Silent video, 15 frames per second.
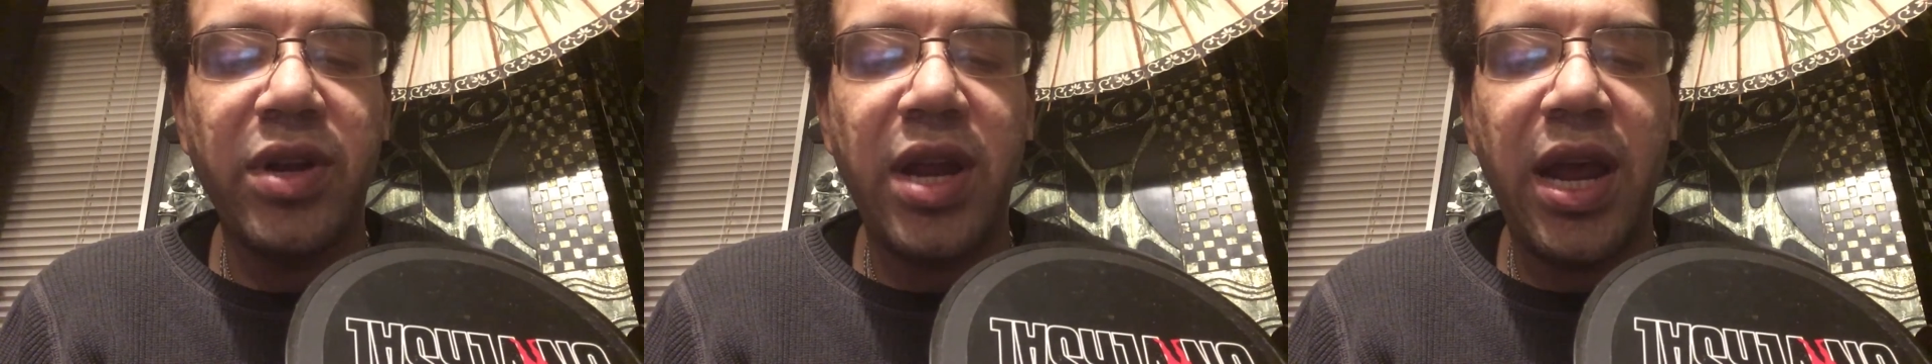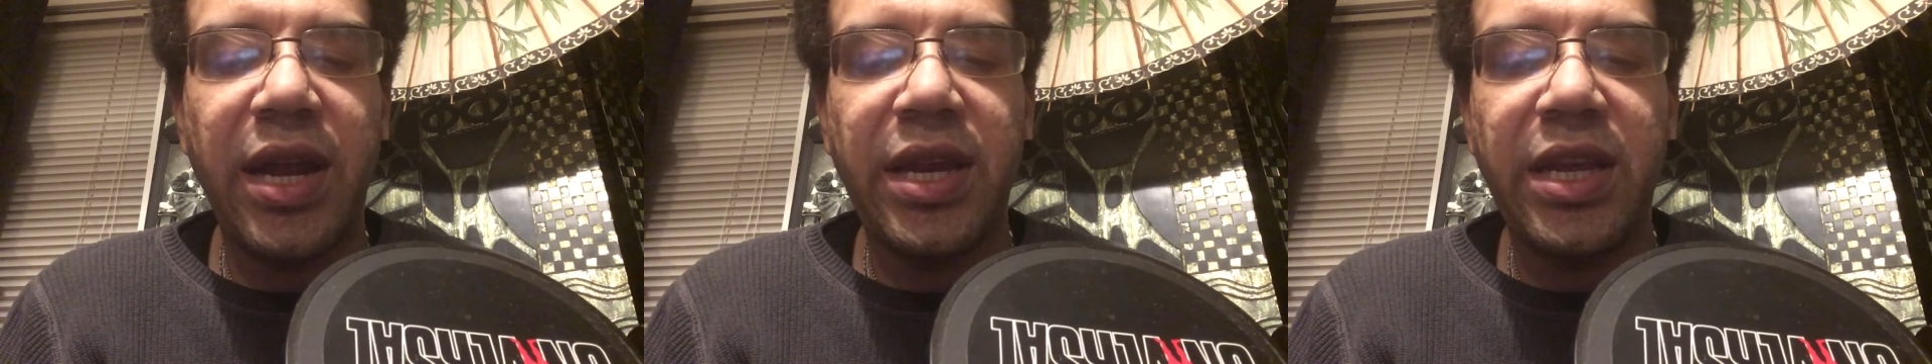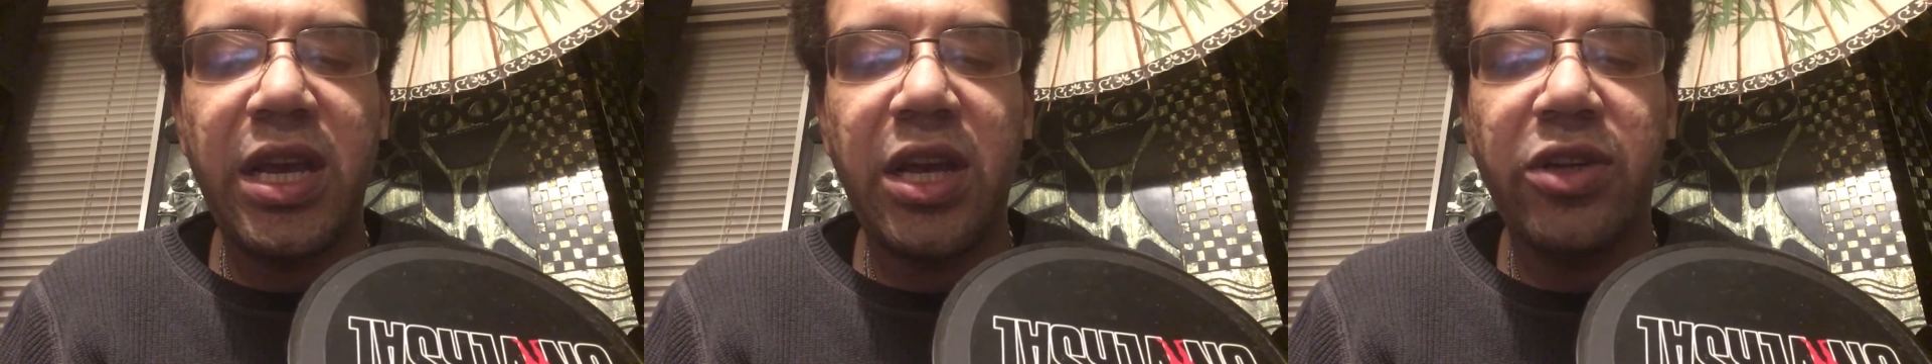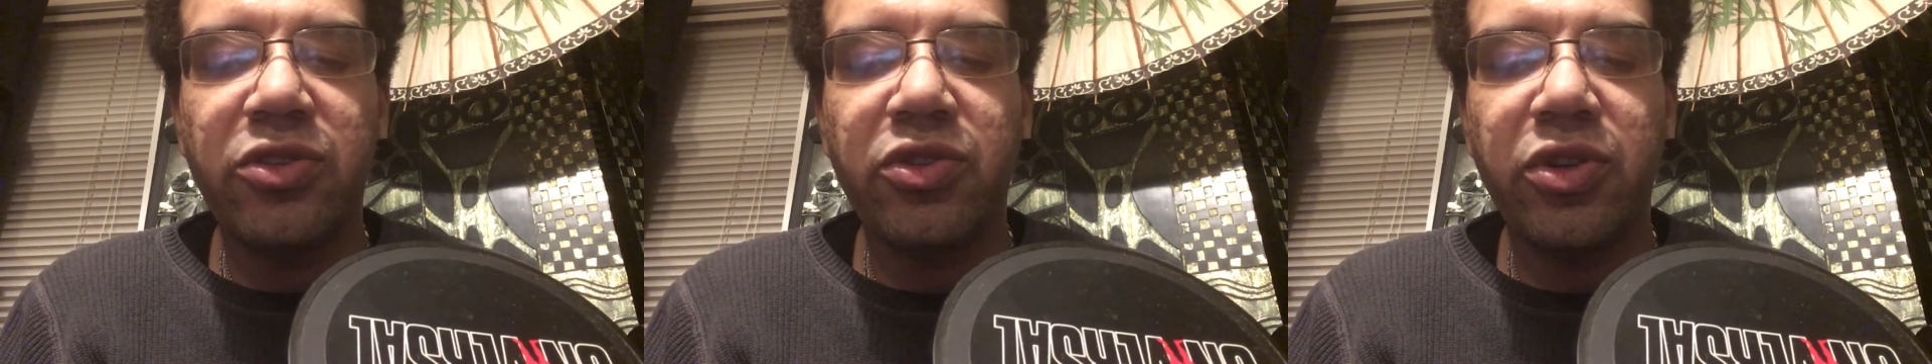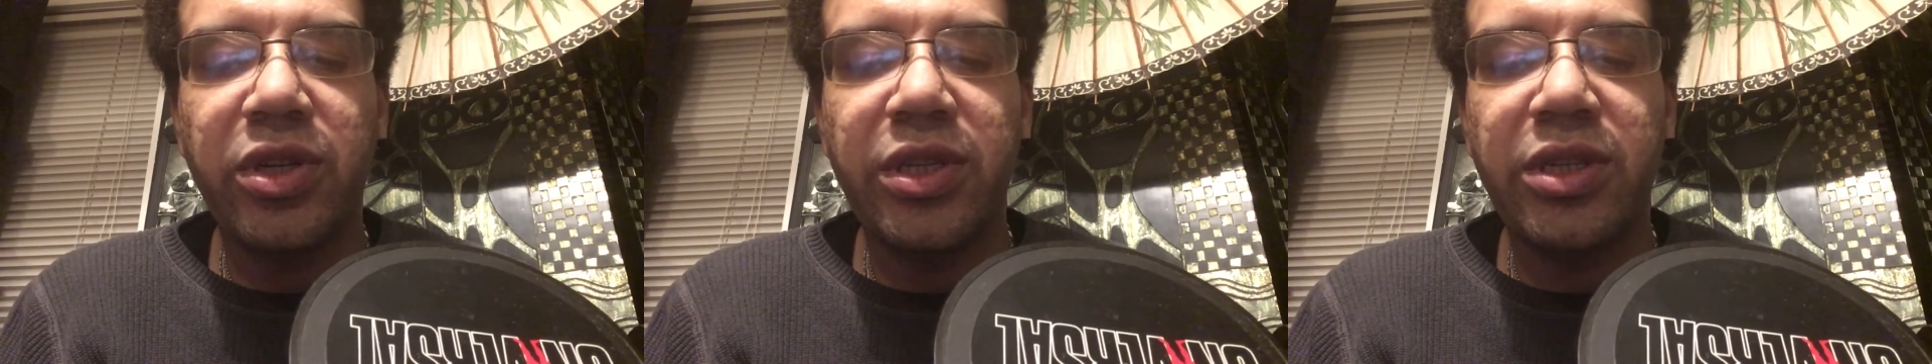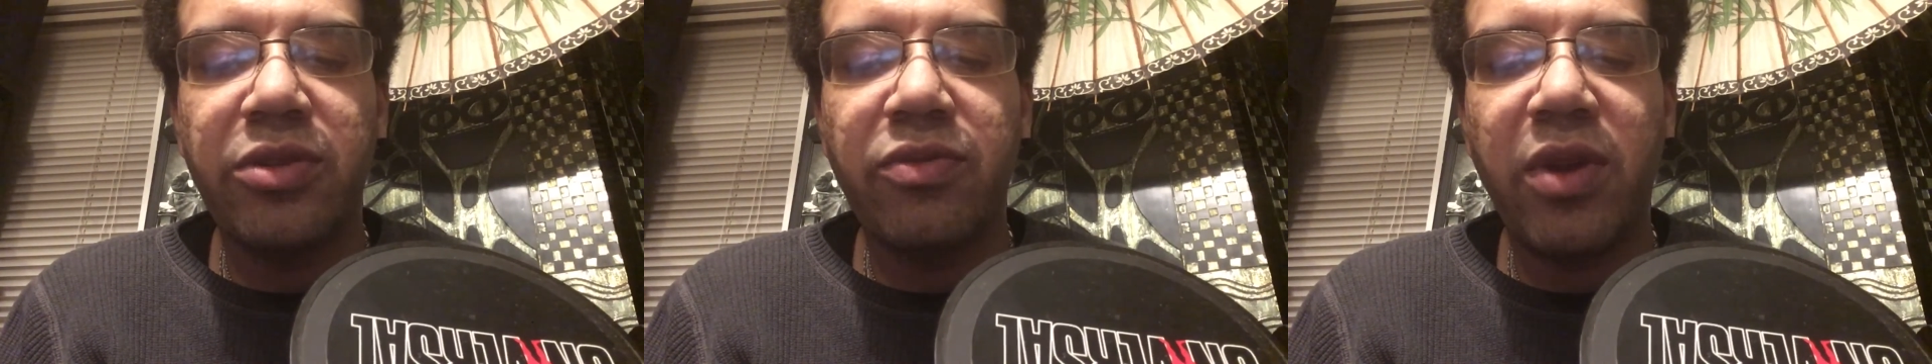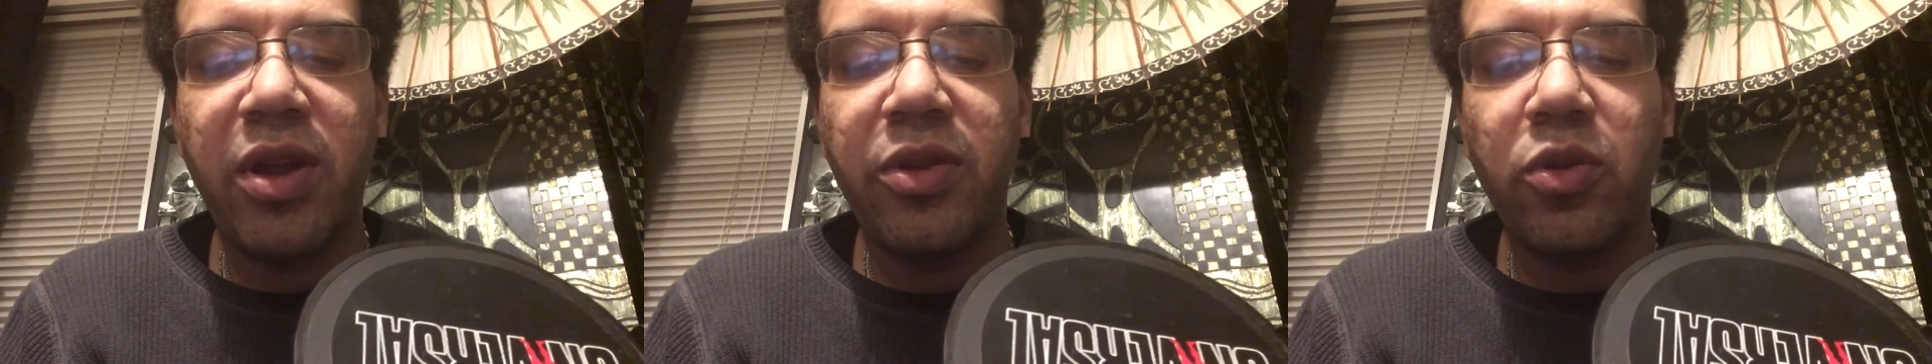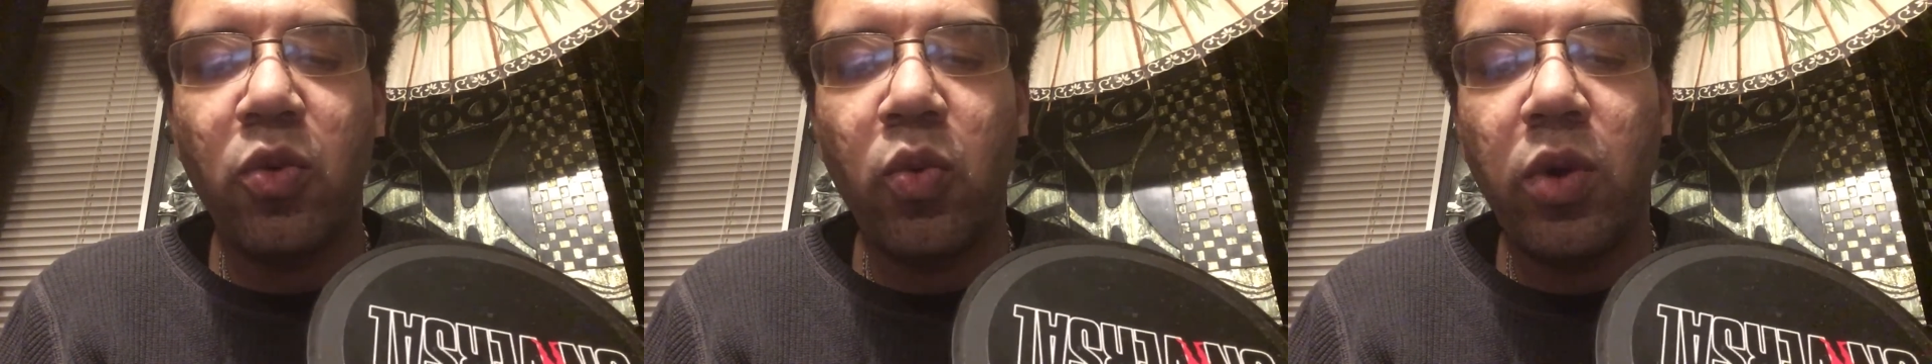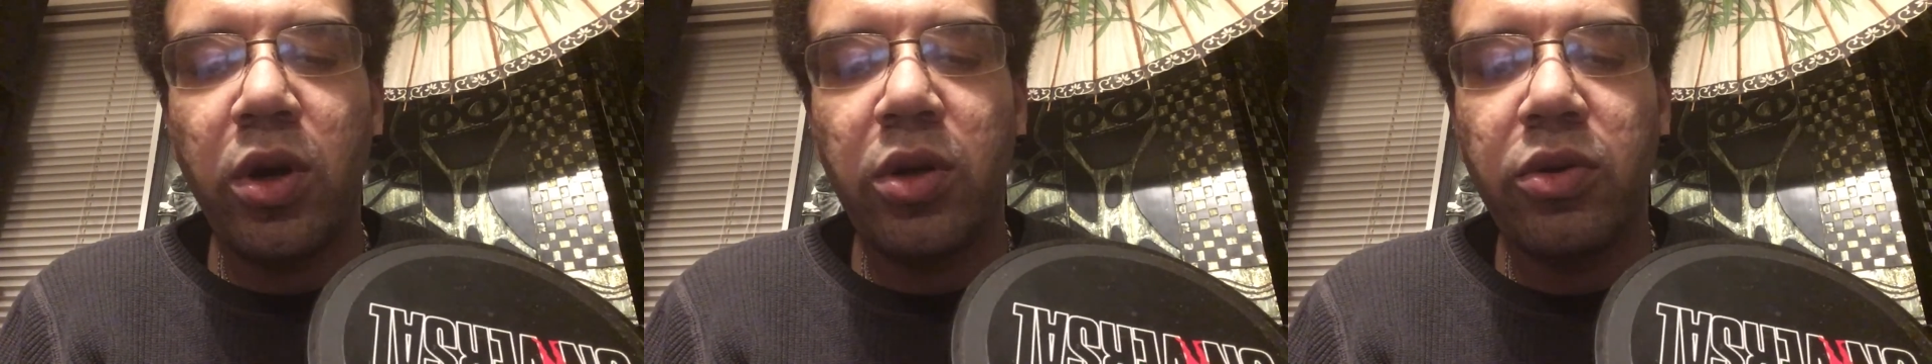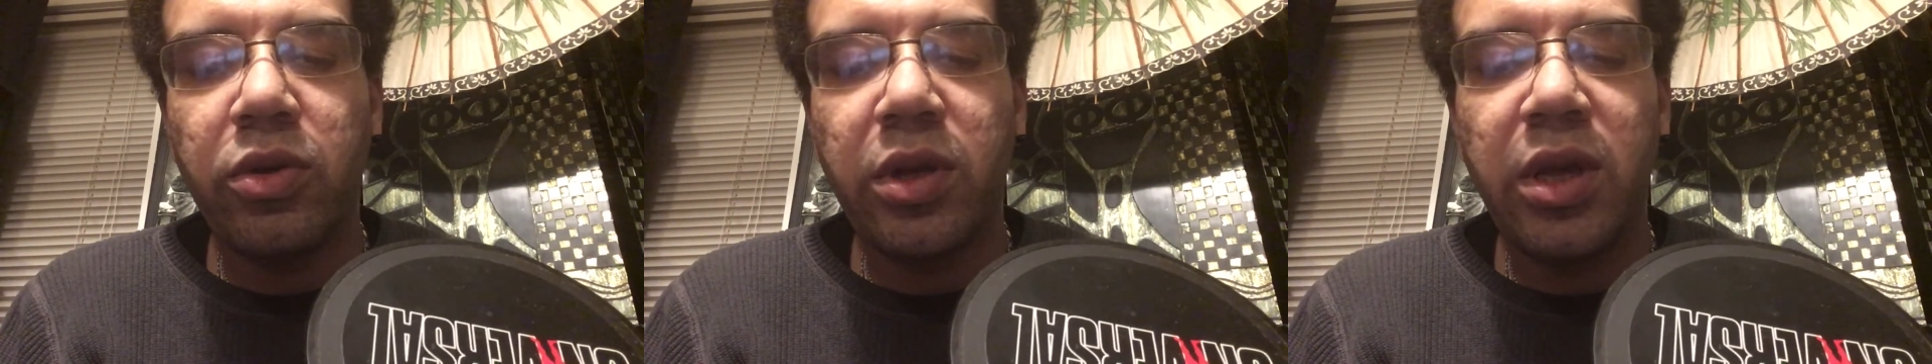90 countries around the
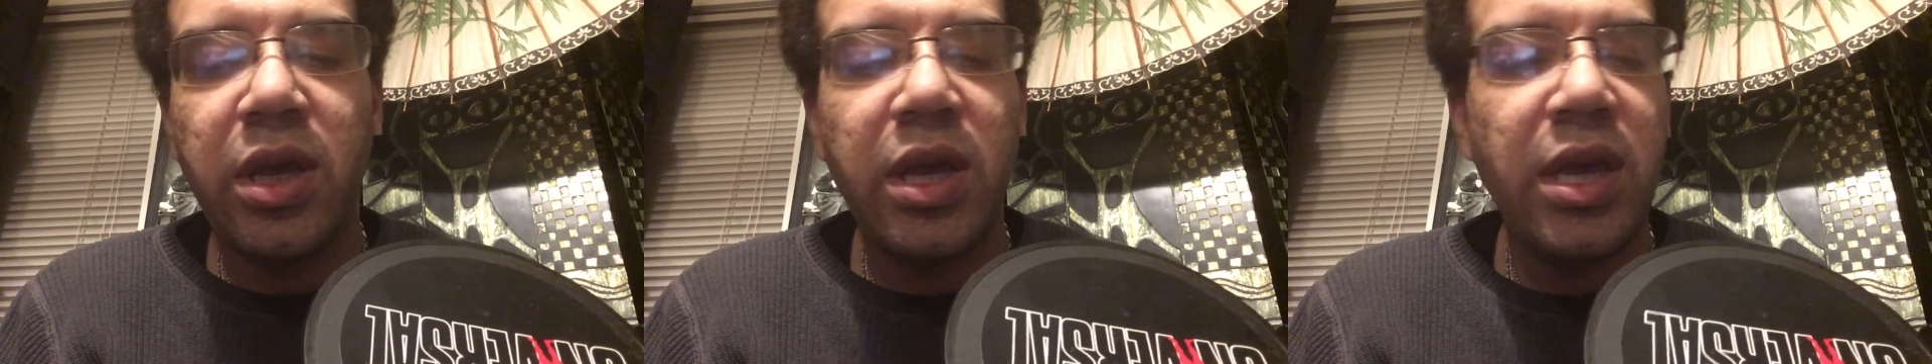world.